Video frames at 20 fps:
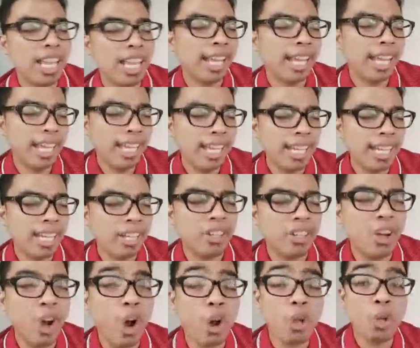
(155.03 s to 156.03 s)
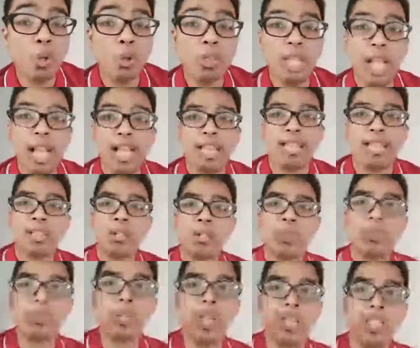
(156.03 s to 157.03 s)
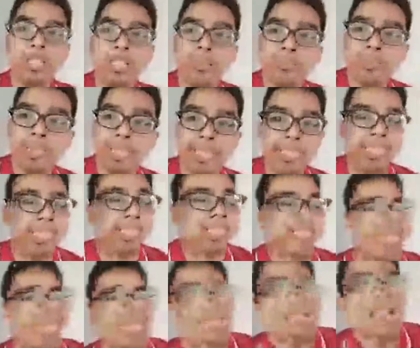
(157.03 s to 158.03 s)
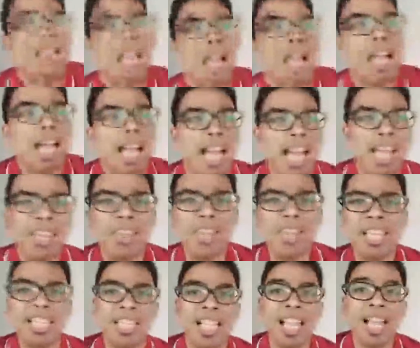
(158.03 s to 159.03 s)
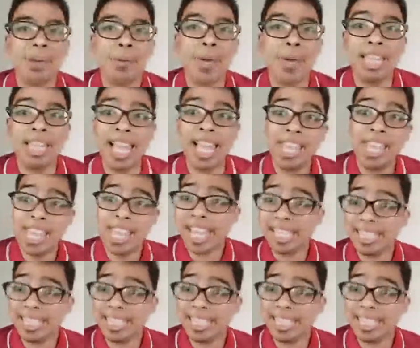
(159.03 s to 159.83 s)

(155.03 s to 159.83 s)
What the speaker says: Eo, o lugar, the place. I think while I like